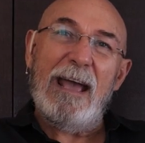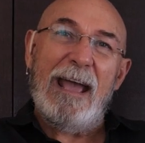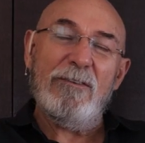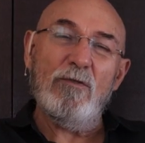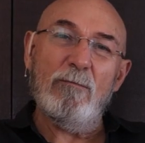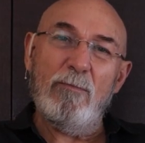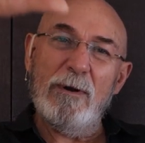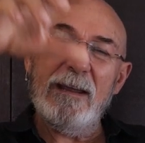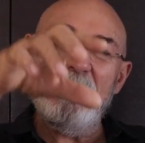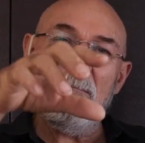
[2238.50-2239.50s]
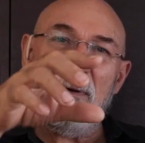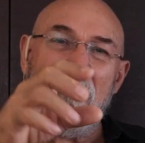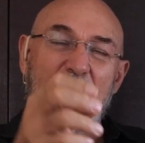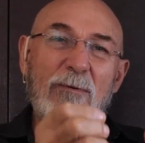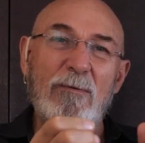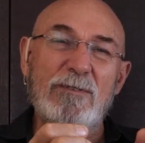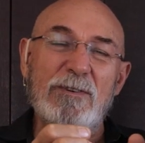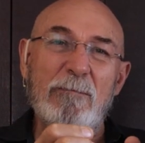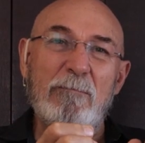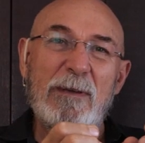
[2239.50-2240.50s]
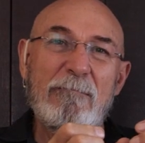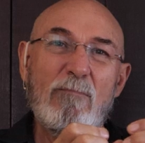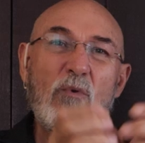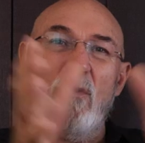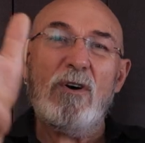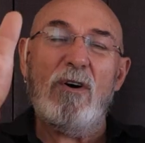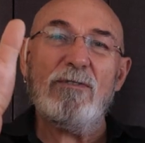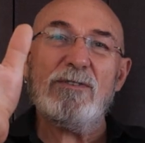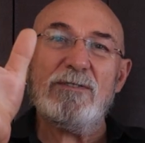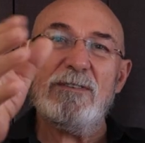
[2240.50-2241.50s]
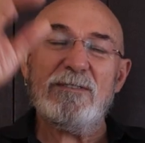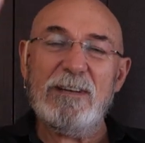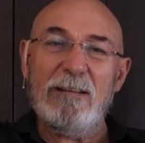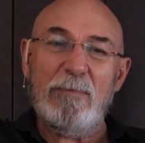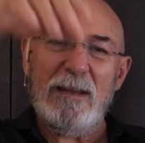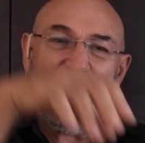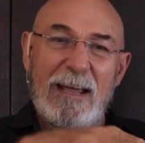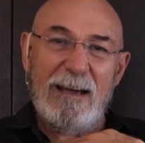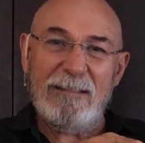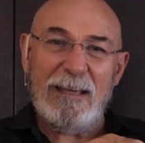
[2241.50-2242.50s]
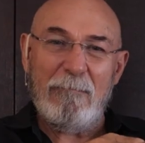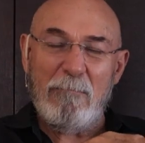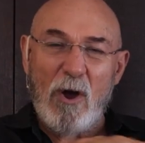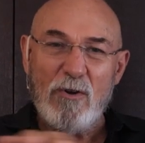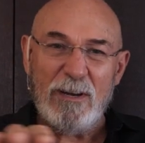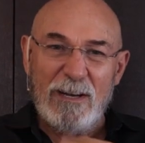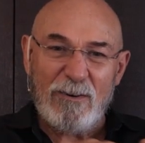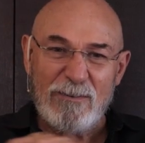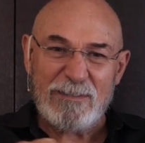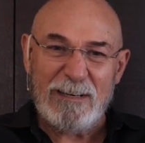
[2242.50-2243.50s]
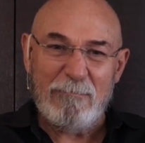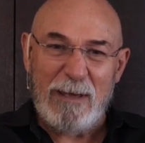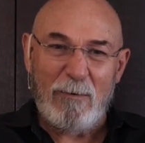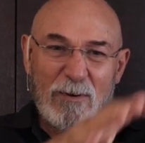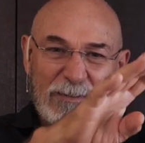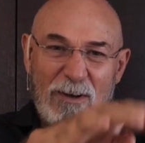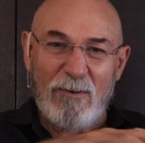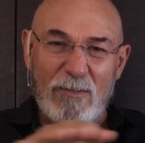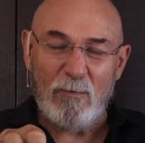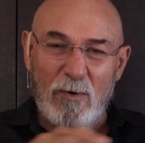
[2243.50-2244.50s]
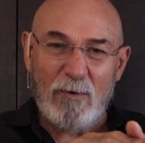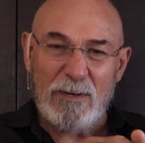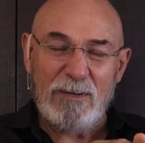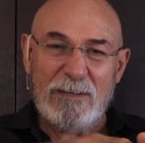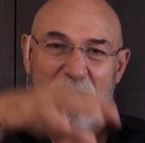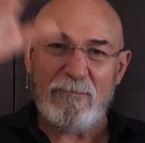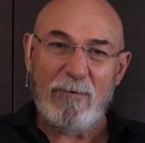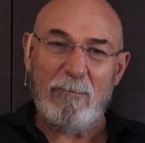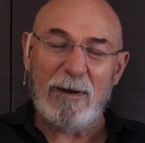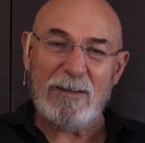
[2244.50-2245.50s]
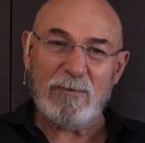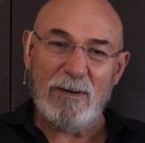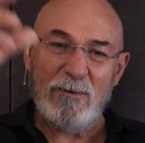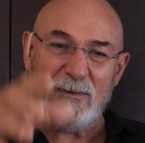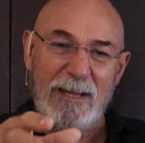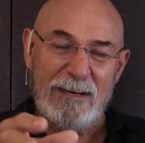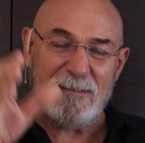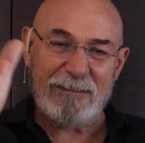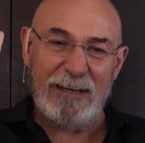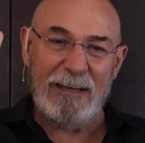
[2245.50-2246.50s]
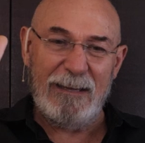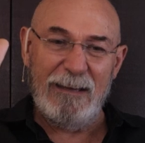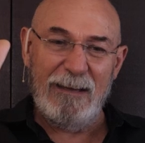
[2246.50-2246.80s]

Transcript: and you're bringing people to be more conscious instead of being down there moaning and grizzling about what's going on in the world, and you come from a place where you look down and say,